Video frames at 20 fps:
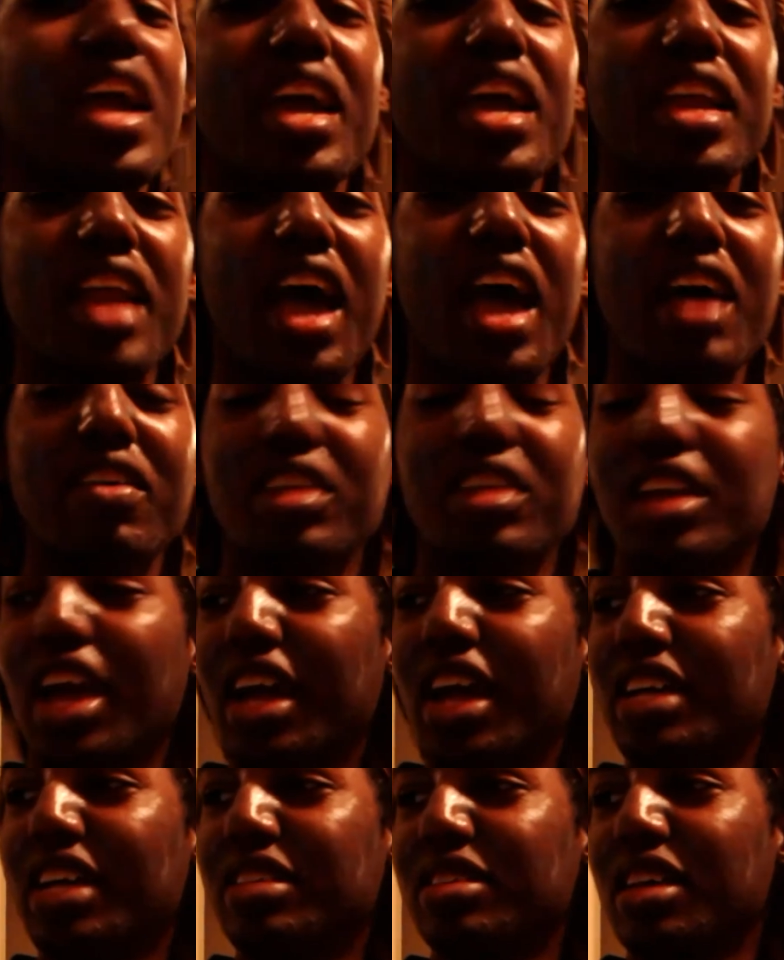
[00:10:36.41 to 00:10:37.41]
And
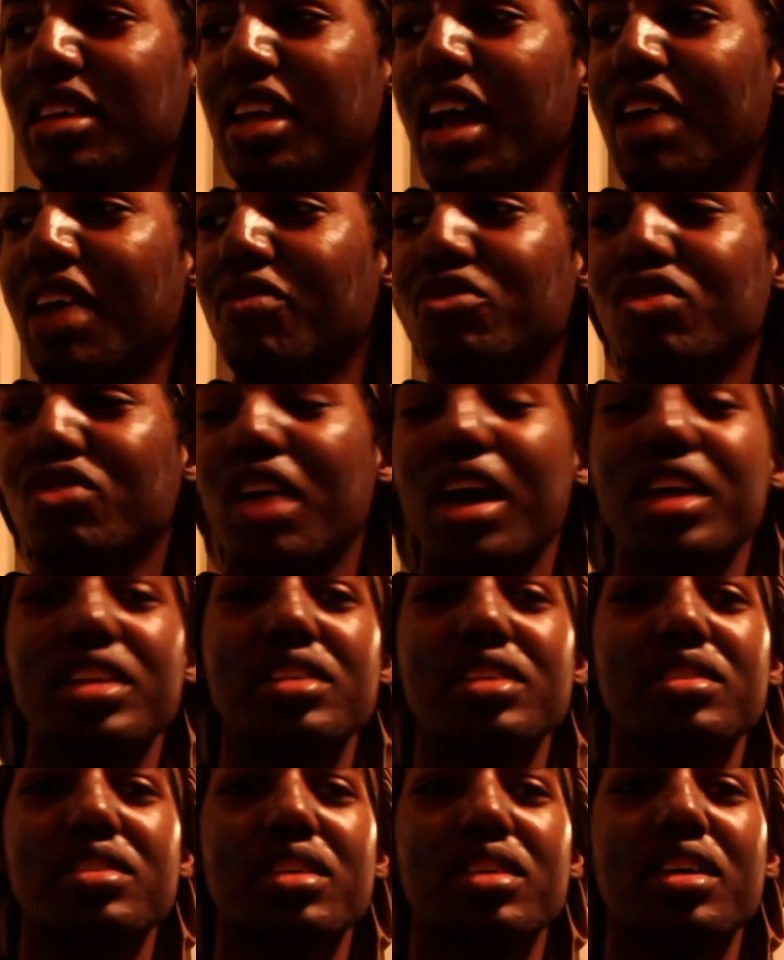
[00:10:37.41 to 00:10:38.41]
like I said, I've
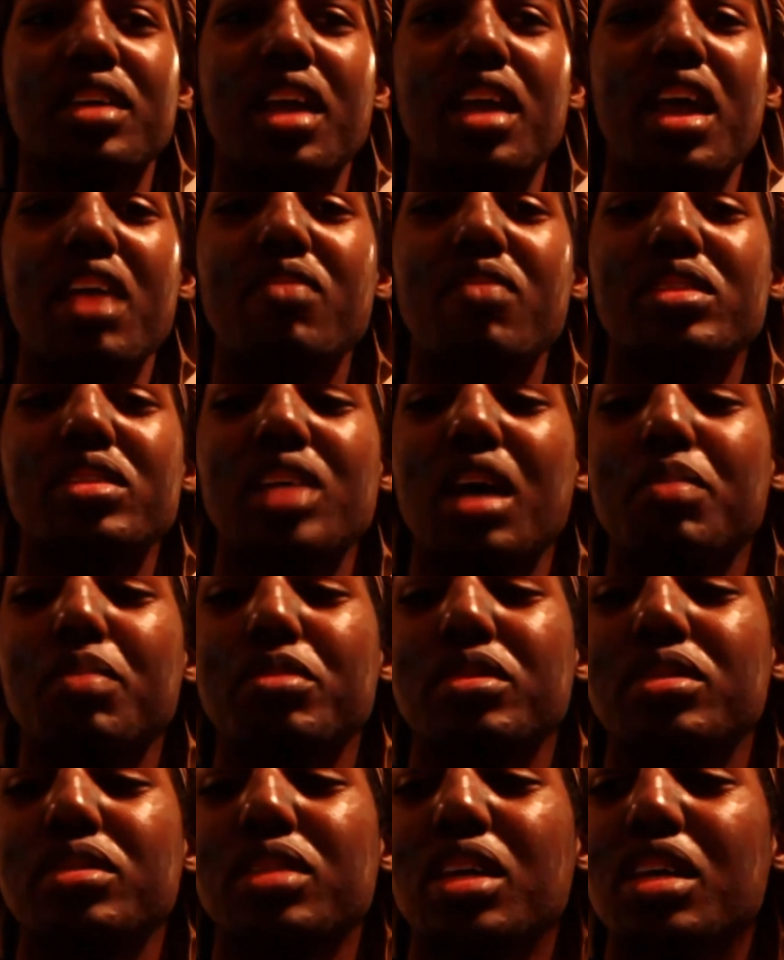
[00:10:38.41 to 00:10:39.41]
tried this under every
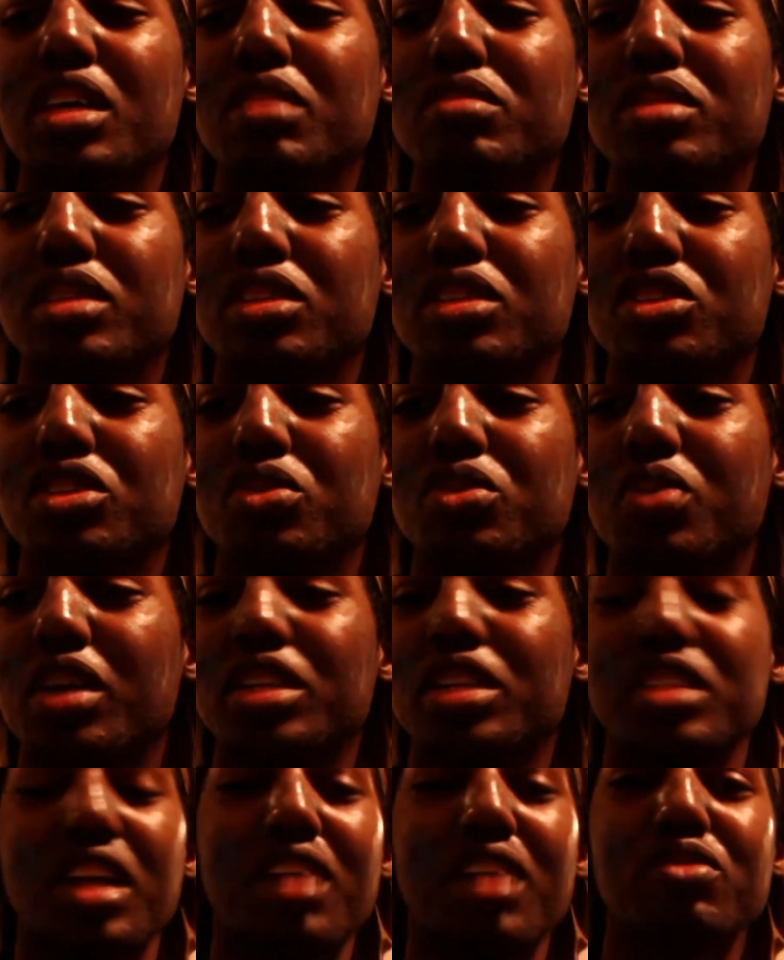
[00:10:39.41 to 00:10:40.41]
type of steam
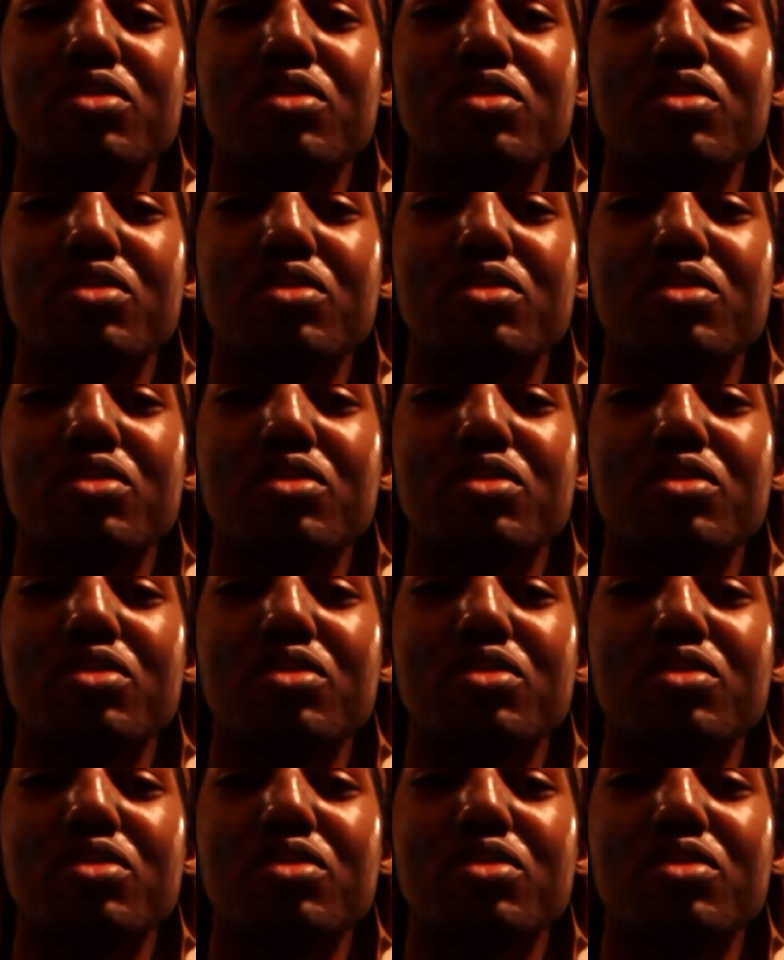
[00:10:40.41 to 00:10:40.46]
situation.